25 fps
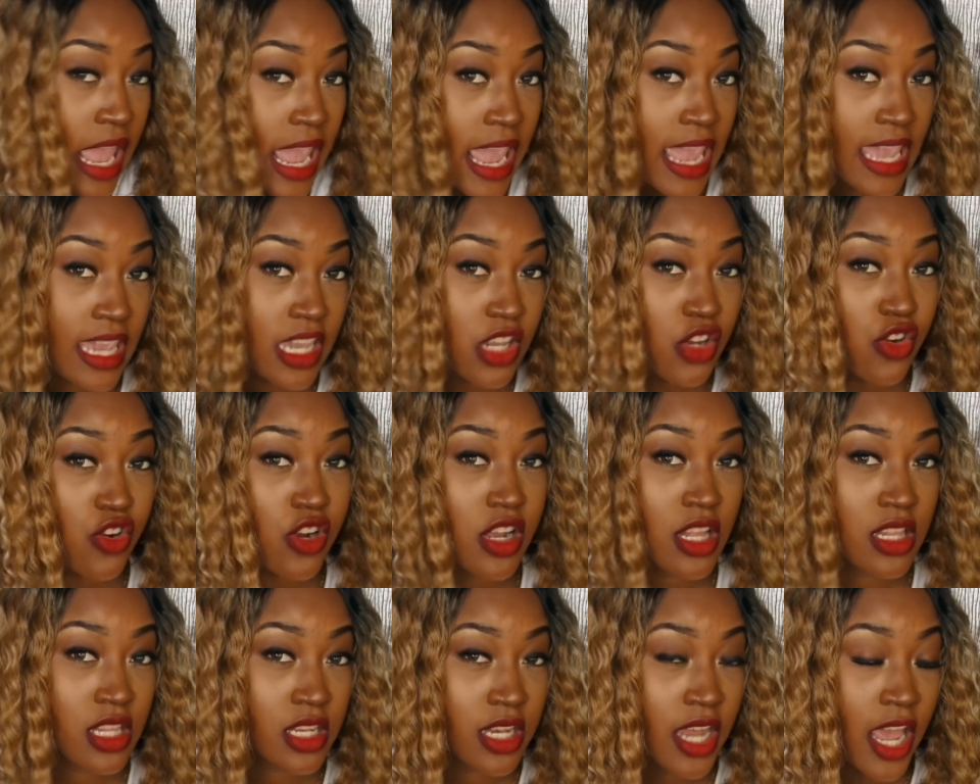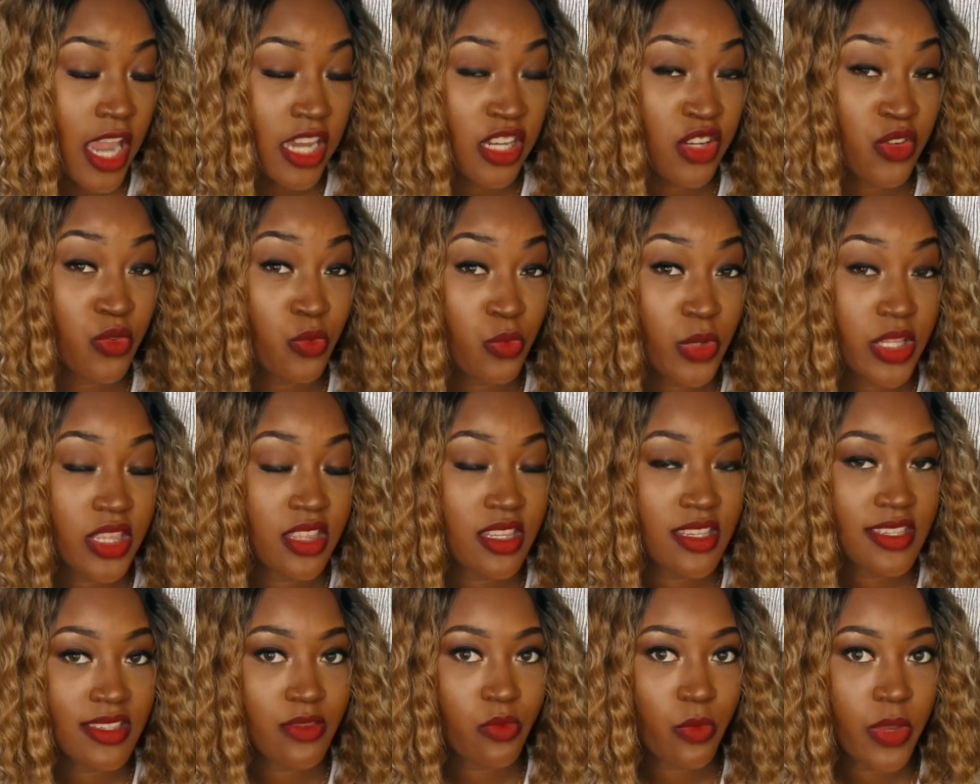a curl and iron with
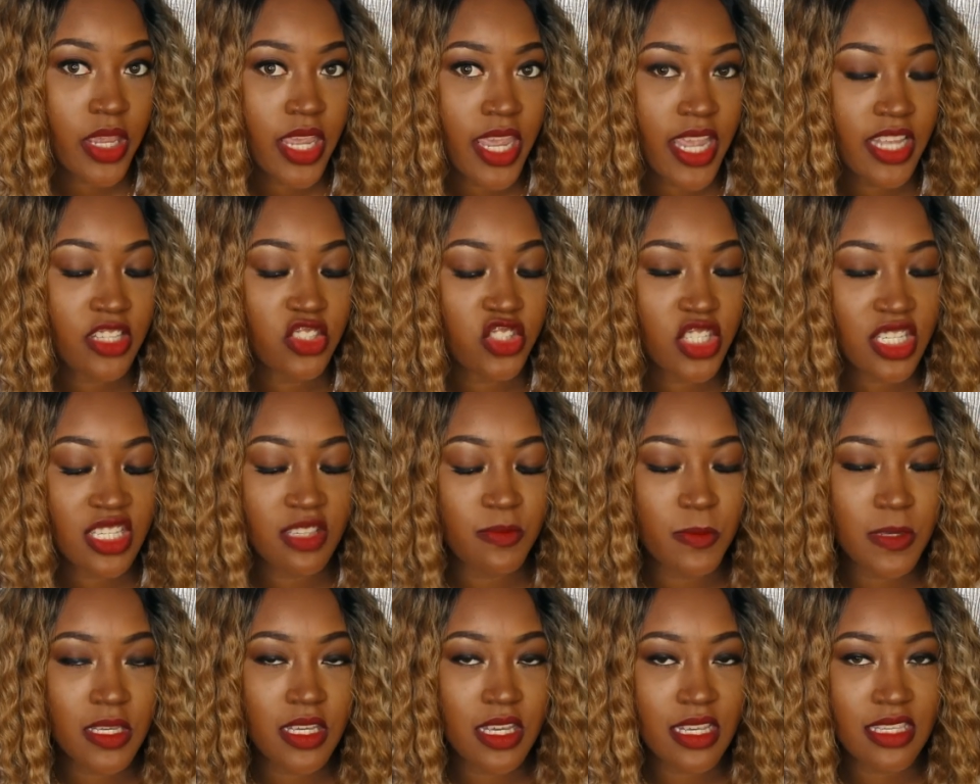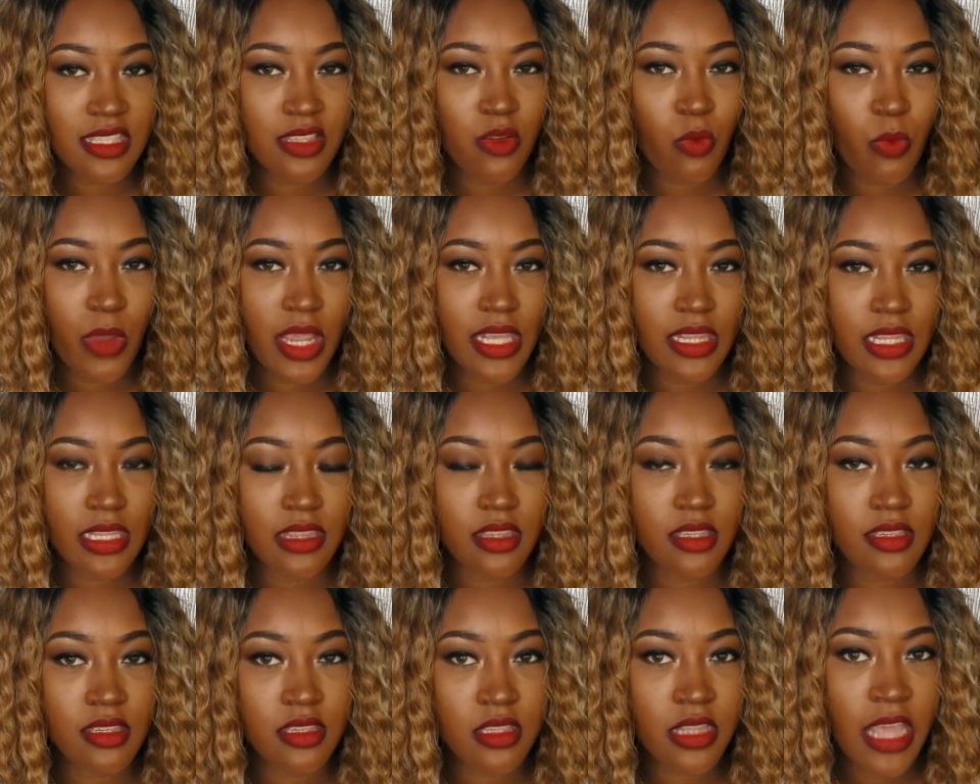this wig just because the way
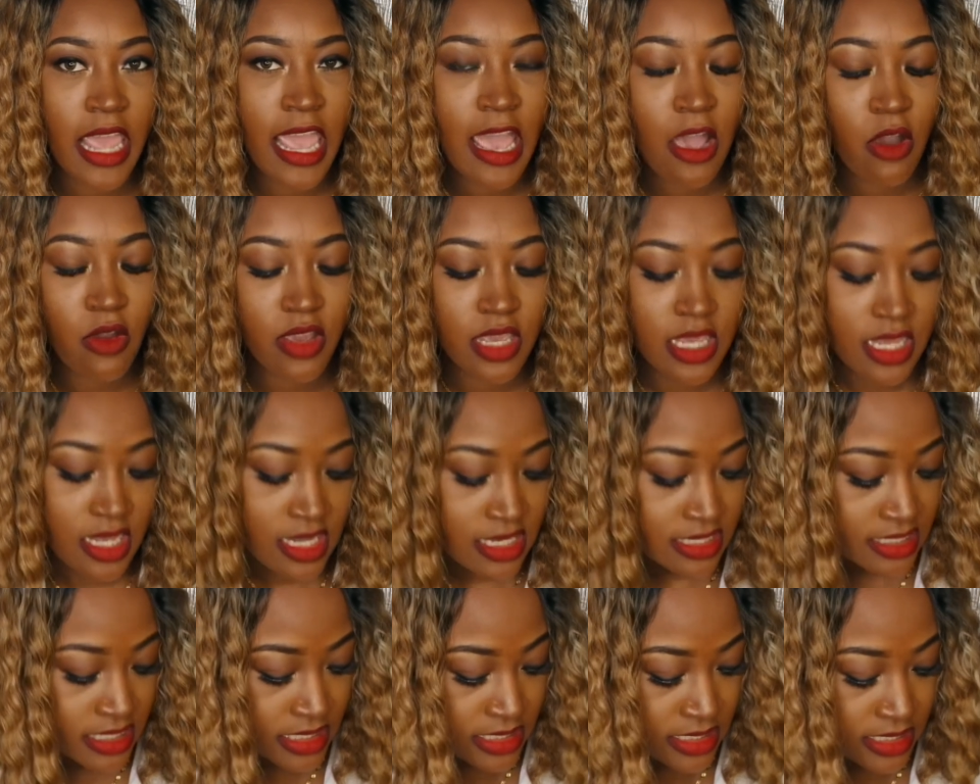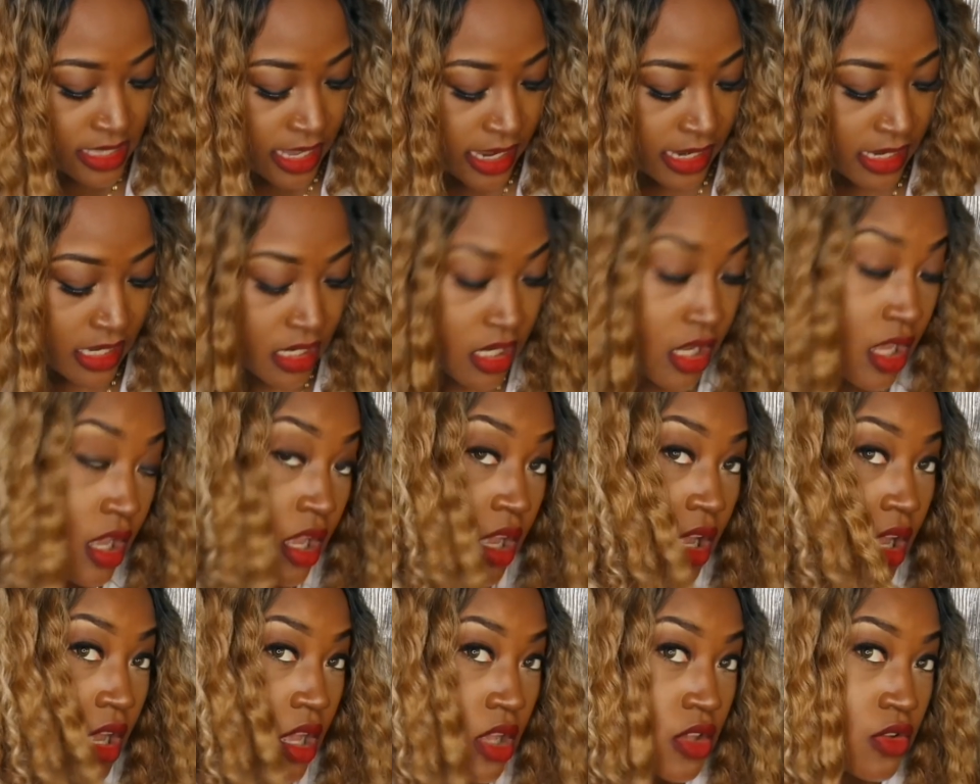that the style is, it's like,
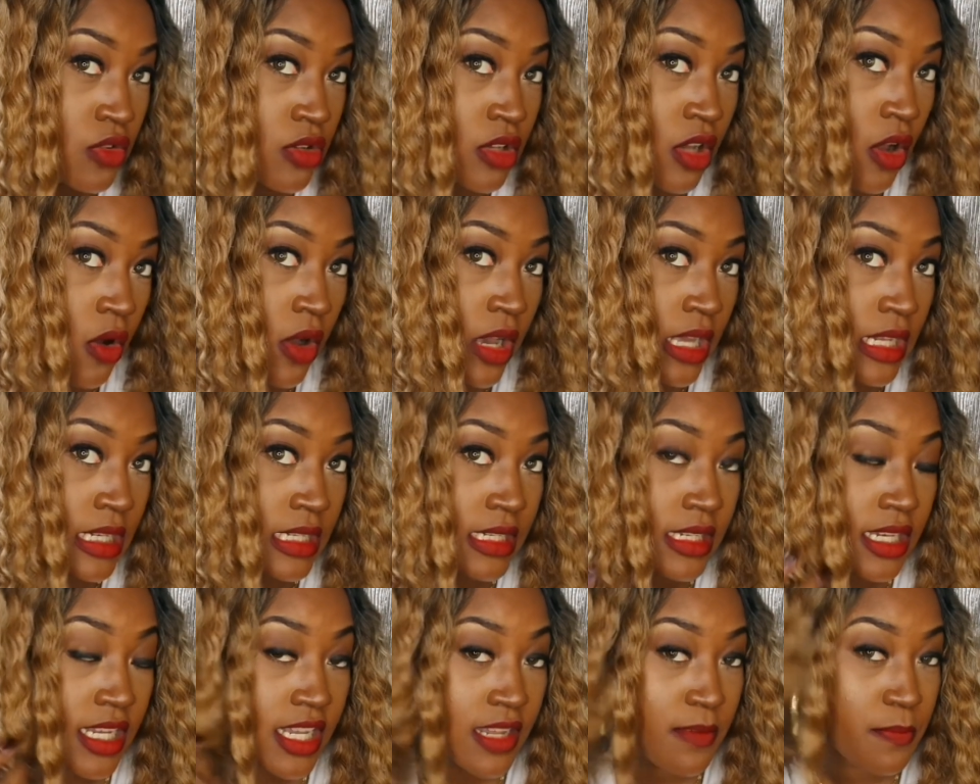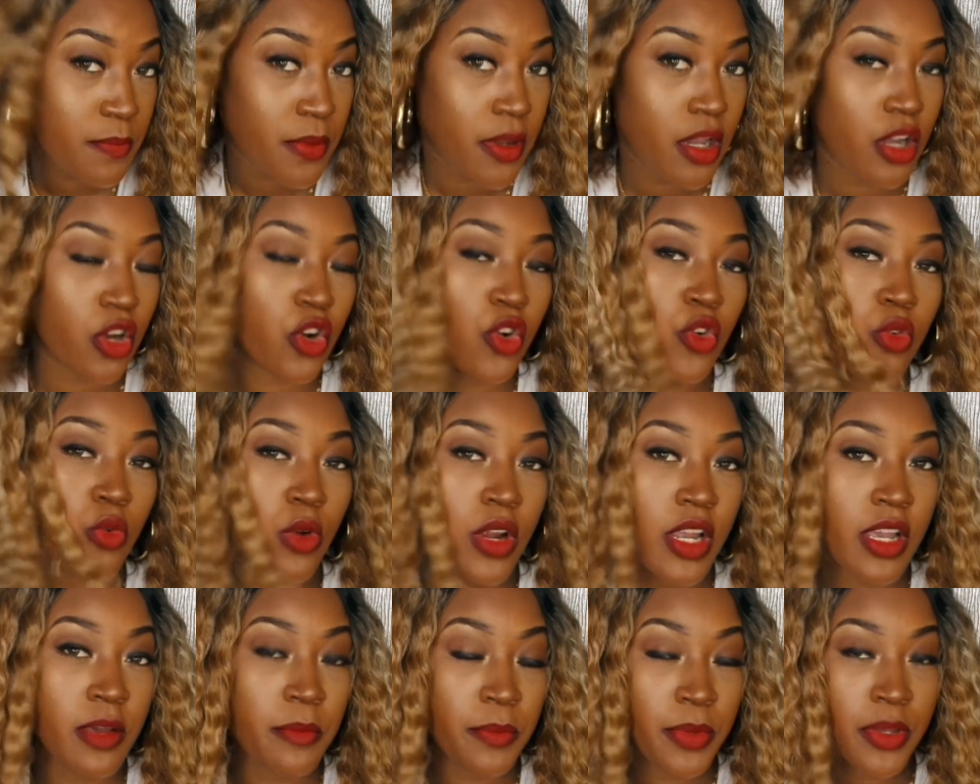you know, a deep
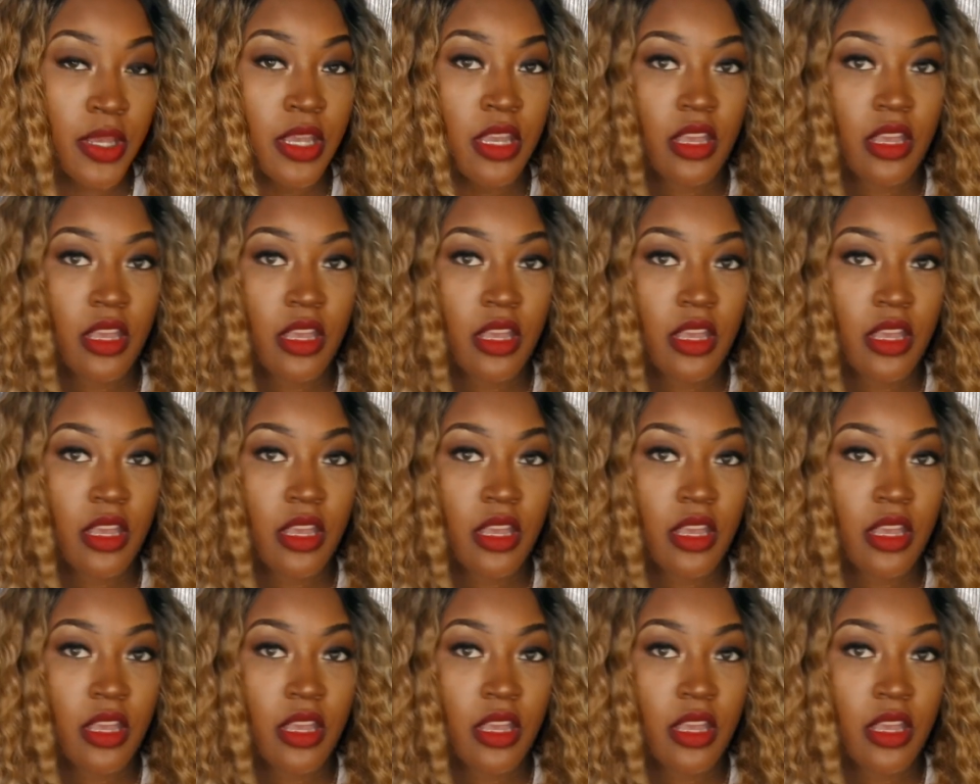crimp.